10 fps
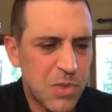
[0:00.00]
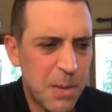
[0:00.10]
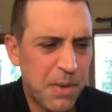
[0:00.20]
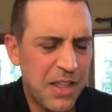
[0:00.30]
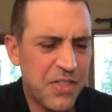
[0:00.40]

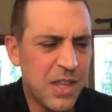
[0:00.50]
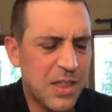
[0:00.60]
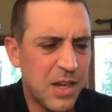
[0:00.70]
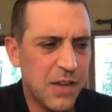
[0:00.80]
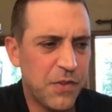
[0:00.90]
I think
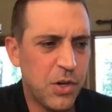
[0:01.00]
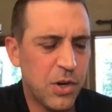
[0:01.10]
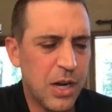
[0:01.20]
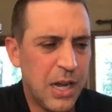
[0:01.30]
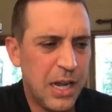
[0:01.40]
that if
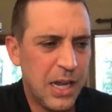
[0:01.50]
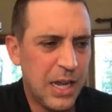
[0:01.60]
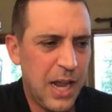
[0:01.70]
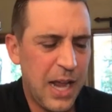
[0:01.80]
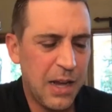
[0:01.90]
you're
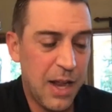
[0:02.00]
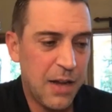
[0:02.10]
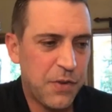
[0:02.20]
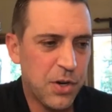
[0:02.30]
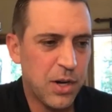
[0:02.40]

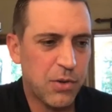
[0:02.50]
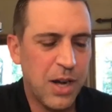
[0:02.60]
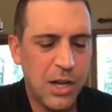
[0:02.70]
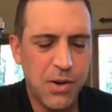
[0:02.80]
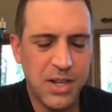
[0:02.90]
if you're a
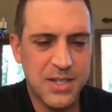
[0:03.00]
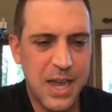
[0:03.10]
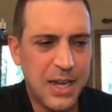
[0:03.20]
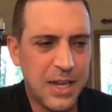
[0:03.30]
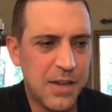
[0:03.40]
credit union
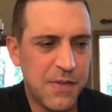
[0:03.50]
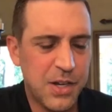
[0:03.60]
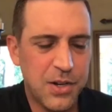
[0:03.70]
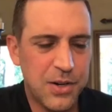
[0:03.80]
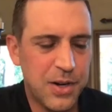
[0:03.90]
executive
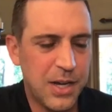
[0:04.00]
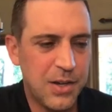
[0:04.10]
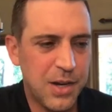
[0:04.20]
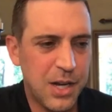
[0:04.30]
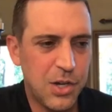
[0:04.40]
and
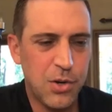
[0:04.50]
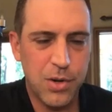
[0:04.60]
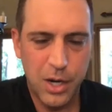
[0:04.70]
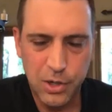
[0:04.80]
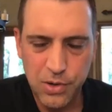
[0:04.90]

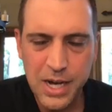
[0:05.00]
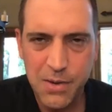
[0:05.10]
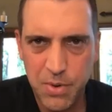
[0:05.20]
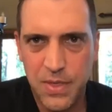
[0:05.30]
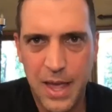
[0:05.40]
you're
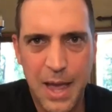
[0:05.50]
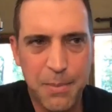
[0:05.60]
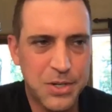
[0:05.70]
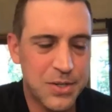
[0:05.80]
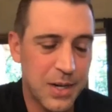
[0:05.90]
agreeing with that,
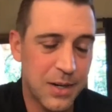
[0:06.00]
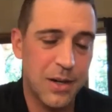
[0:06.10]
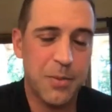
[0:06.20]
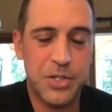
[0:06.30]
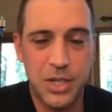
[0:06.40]
but you're saying,
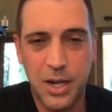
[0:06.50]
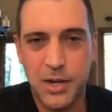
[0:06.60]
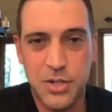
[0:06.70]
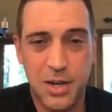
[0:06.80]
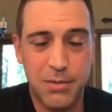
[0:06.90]
"Oh, but you got
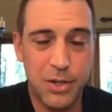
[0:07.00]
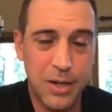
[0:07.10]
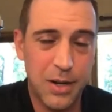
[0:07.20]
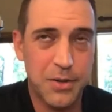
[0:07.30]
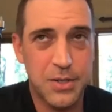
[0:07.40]

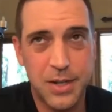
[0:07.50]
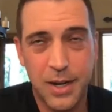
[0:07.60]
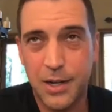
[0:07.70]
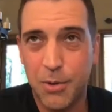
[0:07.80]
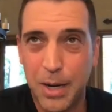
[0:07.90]
to
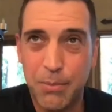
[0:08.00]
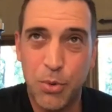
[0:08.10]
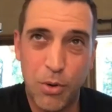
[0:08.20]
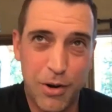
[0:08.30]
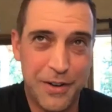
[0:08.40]
understand, my
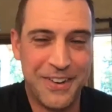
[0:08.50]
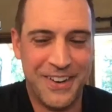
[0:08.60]
board,"